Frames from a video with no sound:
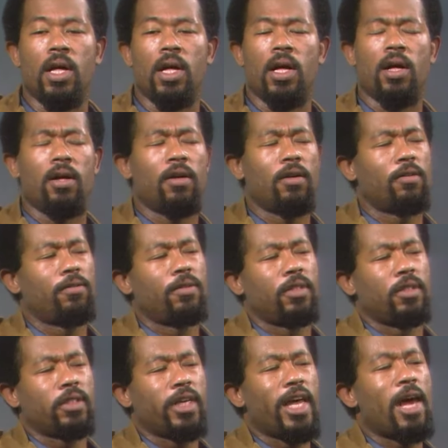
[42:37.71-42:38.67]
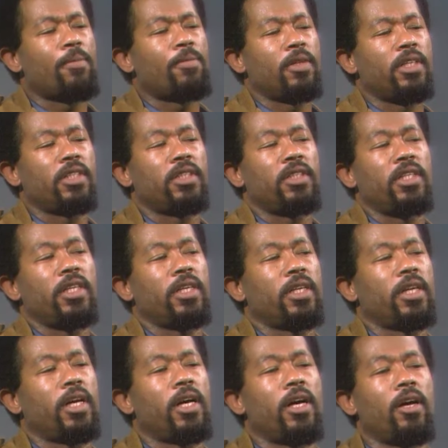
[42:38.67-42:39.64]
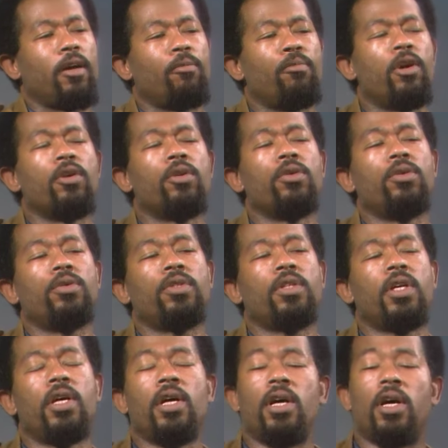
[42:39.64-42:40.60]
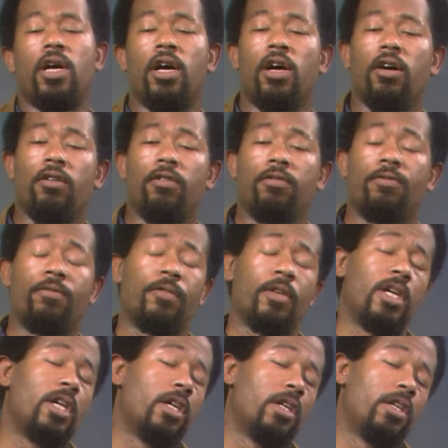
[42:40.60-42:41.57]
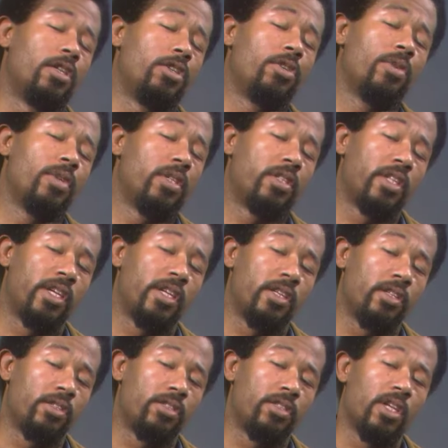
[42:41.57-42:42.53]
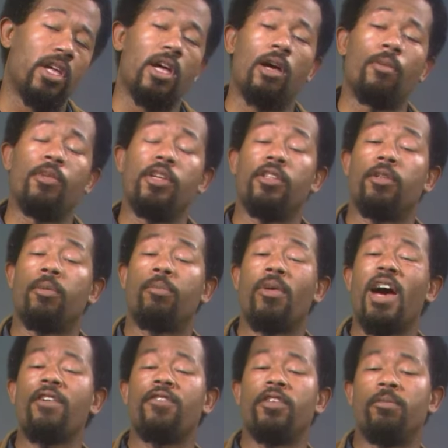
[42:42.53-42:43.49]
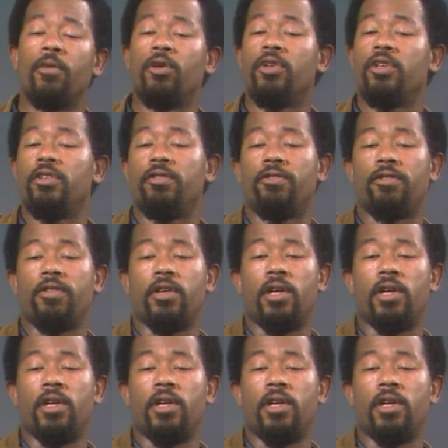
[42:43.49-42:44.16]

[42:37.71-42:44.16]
of the capitalistic mode of doing things. I mean, the profit motive,